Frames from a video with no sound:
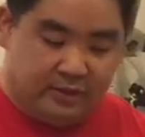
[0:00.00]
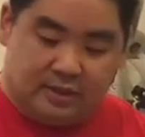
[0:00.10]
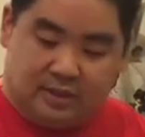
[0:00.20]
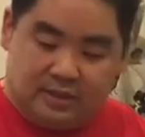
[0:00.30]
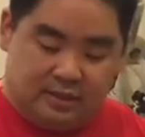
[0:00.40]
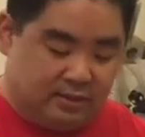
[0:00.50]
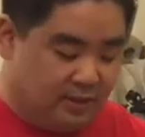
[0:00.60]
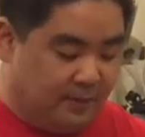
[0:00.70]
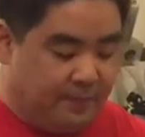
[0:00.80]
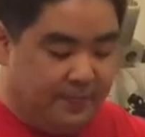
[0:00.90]
using the
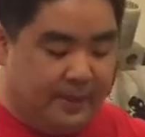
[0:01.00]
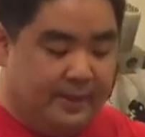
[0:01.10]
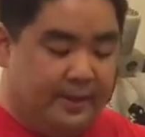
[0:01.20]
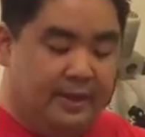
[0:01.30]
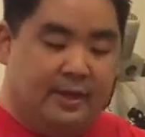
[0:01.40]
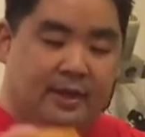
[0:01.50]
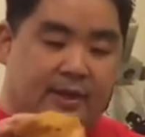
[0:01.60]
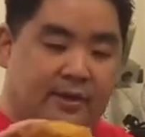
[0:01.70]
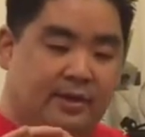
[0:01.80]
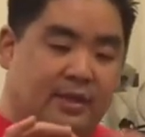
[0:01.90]
Searzall.
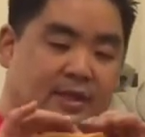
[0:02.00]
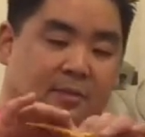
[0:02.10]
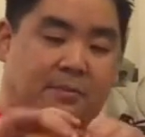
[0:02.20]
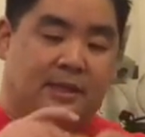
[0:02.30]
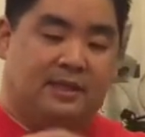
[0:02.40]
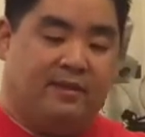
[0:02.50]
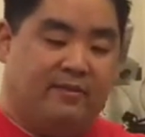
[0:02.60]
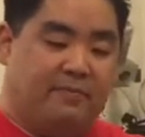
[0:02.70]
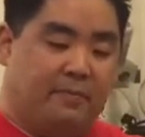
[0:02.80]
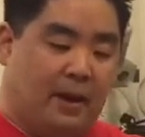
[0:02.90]
Here is a piece
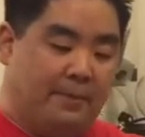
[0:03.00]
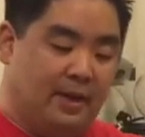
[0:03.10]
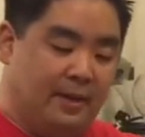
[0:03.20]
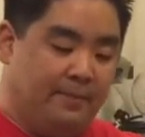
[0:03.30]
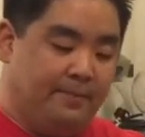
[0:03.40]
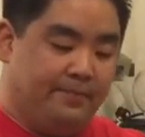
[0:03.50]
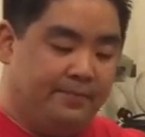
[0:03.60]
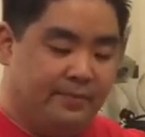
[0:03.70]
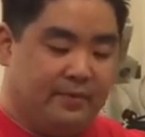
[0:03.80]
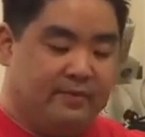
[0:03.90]
of poppadom,
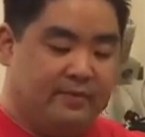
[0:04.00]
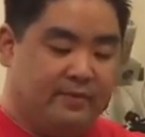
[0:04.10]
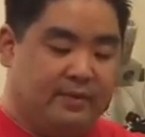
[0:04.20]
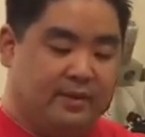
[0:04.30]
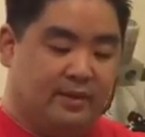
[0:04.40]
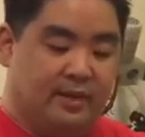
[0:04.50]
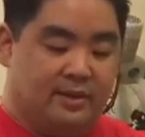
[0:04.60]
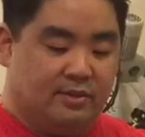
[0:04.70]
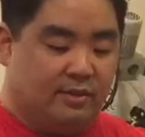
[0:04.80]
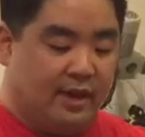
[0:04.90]

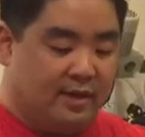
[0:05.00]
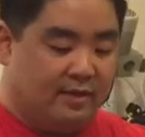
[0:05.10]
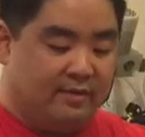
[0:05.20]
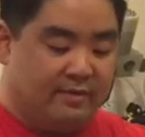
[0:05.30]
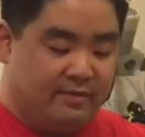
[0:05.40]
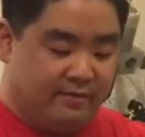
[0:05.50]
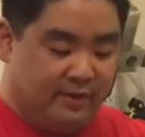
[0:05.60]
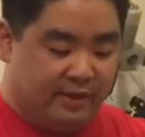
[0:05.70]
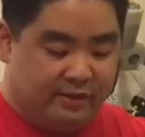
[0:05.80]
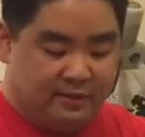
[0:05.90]
lentil cracker,
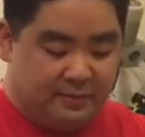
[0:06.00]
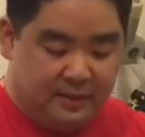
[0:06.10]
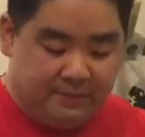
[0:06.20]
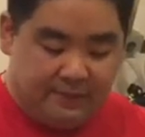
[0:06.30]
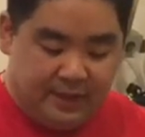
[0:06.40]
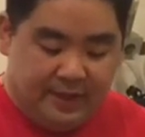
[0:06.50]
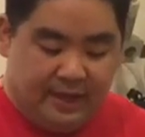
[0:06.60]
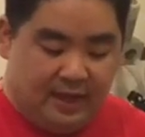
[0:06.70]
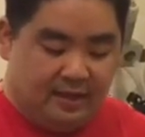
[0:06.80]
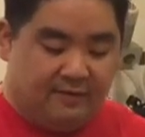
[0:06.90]
very crispy.
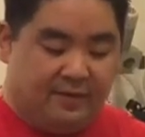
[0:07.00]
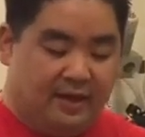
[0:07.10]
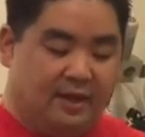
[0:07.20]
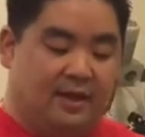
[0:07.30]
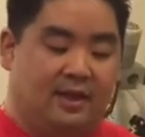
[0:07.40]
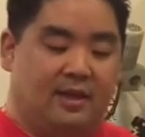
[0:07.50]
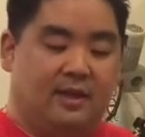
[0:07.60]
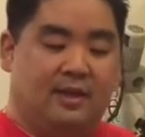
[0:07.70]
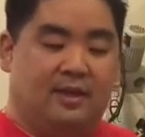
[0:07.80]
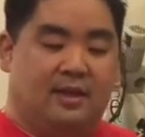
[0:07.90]
And then finally,
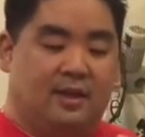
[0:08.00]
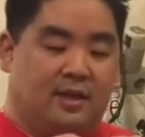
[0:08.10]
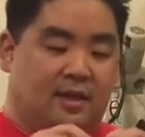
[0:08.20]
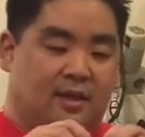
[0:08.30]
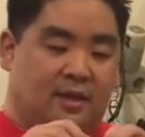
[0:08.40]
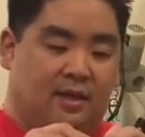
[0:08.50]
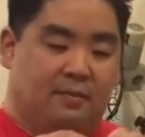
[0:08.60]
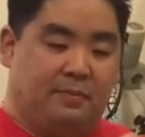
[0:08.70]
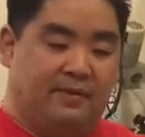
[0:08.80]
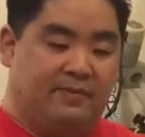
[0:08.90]

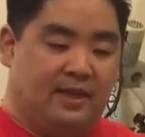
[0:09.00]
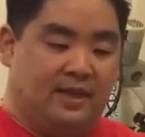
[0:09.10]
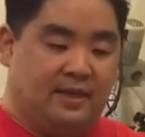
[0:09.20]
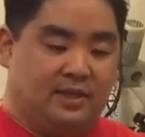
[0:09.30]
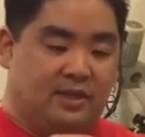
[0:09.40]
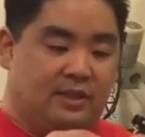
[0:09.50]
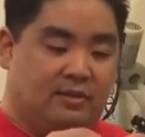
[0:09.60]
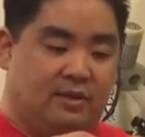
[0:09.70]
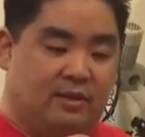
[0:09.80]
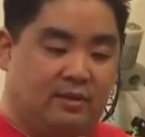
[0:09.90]
beef tendon
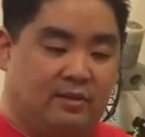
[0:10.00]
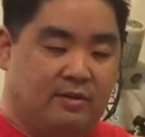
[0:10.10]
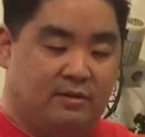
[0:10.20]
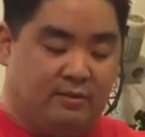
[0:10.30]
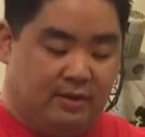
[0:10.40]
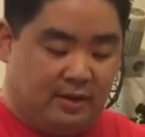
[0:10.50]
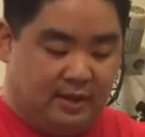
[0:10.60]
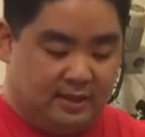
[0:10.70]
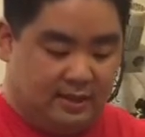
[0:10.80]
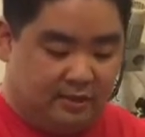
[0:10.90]
chicharron, really
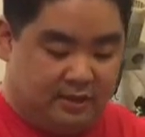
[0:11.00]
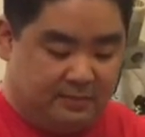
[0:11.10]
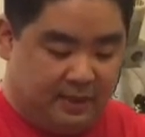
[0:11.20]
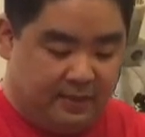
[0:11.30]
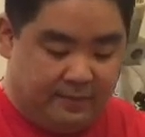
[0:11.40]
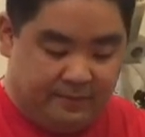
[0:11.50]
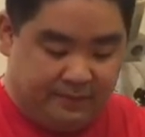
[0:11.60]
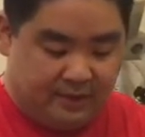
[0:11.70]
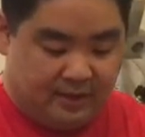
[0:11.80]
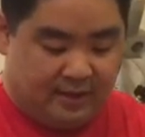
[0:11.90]
nice and crispy.
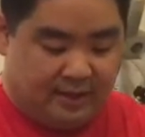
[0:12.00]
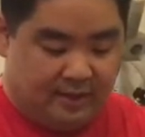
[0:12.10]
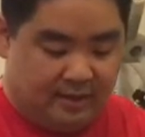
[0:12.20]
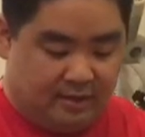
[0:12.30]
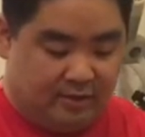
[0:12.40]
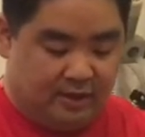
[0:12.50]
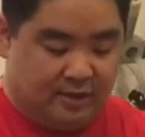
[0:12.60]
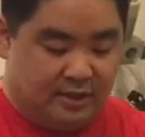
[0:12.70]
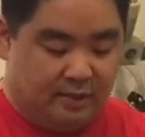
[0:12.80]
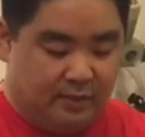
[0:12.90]
Got that crunch
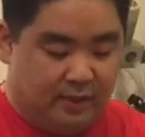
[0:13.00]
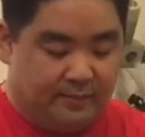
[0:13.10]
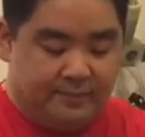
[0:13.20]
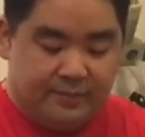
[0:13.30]
that you want.